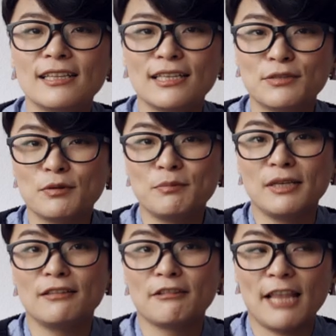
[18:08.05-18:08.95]
This will
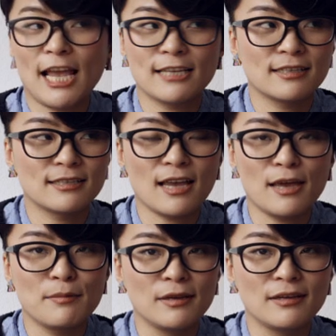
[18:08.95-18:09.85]
be the last
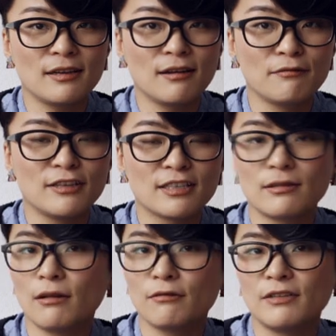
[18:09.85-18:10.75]
assignment of this
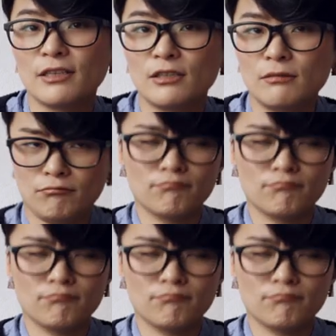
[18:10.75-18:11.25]
solfège